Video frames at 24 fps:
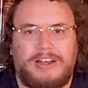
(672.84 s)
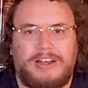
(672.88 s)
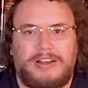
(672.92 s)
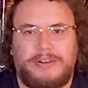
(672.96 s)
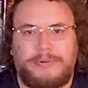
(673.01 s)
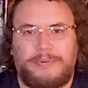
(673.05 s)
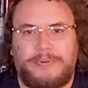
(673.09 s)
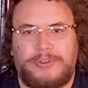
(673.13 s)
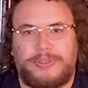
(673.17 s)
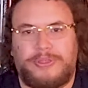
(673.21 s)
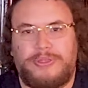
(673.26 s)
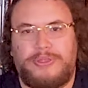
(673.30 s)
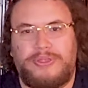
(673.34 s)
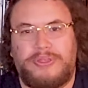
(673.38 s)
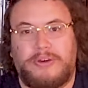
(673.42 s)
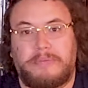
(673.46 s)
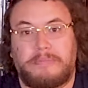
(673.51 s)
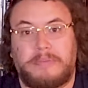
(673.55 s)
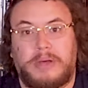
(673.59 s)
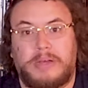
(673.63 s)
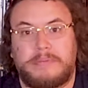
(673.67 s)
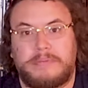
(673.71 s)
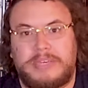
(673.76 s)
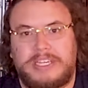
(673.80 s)
With The
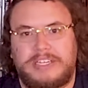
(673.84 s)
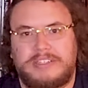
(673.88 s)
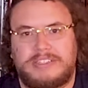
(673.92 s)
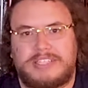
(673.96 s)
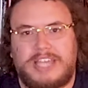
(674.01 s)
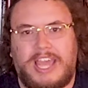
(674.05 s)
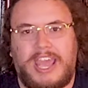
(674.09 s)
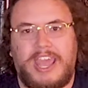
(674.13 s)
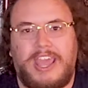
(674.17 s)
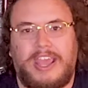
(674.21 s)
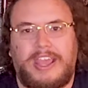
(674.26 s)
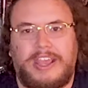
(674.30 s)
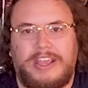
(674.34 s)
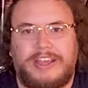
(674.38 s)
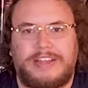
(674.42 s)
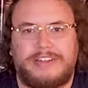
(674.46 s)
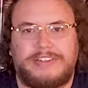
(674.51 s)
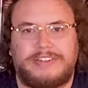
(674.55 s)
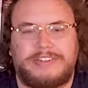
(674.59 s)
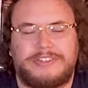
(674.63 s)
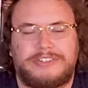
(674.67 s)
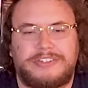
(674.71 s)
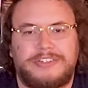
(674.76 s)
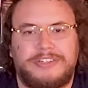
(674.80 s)
Mummy's
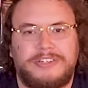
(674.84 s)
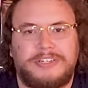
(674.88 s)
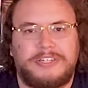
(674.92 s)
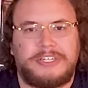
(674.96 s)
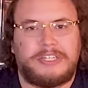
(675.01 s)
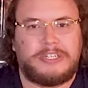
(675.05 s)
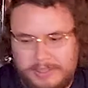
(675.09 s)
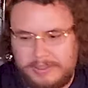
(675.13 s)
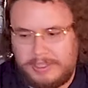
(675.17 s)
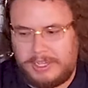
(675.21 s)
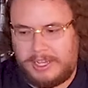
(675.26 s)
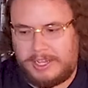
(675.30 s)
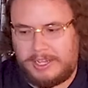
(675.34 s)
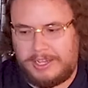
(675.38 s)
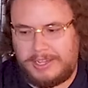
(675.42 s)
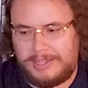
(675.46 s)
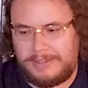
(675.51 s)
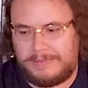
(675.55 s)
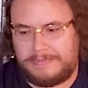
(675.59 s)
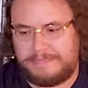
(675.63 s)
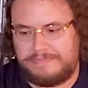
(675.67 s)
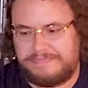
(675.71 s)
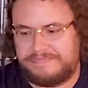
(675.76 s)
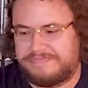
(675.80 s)
Hand,
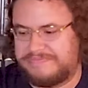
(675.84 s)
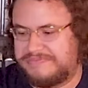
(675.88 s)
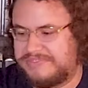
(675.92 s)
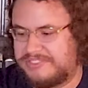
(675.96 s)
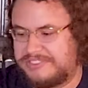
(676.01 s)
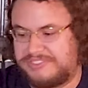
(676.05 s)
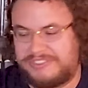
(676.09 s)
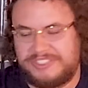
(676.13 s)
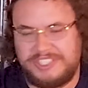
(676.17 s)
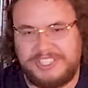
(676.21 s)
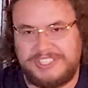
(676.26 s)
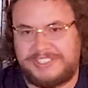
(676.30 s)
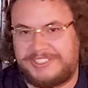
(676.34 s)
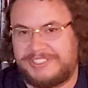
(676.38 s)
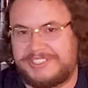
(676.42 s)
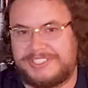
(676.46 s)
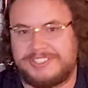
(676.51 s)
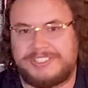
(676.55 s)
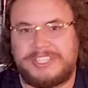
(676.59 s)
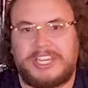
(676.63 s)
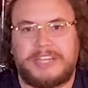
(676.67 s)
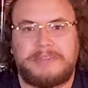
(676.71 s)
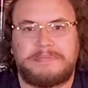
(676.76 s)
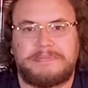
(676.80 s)
it's the
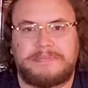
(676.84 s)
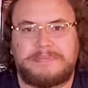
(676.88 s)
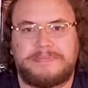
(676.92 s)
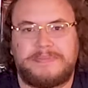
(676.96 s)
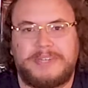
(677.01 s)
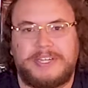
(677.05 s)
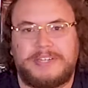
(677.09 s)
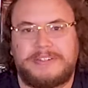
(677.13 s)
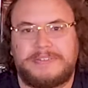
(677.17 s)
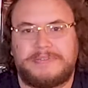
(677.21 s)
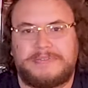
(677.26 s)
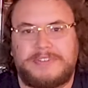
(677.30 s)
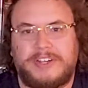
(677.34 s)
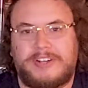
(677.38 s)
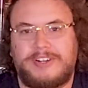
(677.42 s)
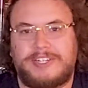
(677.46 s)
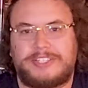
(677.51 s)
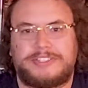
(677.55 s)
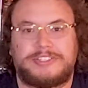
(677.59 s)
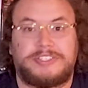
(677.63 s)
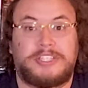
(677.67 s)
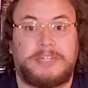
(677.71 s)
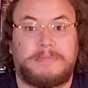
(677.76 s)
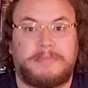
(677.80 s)
same, very
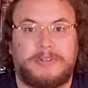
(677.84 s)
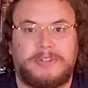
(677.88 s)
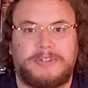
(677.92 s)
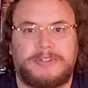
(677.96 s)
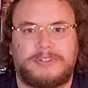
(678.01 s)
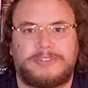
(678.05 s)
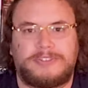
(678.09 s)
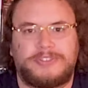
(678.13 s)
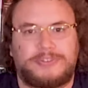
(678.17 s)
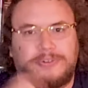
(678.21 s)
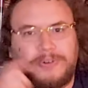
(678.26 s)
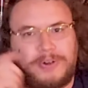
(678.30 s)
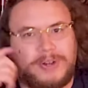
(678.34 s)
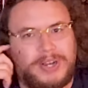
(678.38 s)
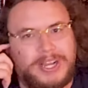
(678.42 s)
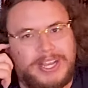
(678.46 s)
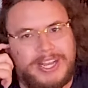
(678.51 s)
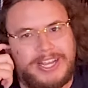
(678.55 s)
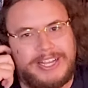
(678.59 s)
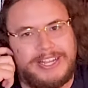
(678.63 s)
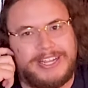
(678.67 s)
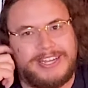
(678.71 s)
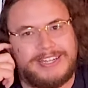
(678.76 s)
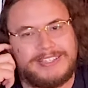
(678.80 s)
similar story,
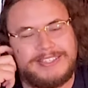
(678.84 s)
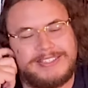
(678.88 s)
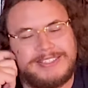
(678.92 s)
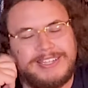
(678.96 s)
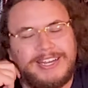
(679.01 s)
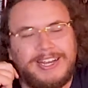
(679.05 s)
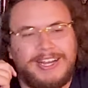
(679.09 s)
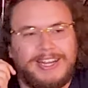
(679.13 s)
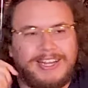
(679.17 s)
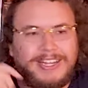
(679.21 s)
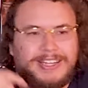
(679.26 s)
I guess.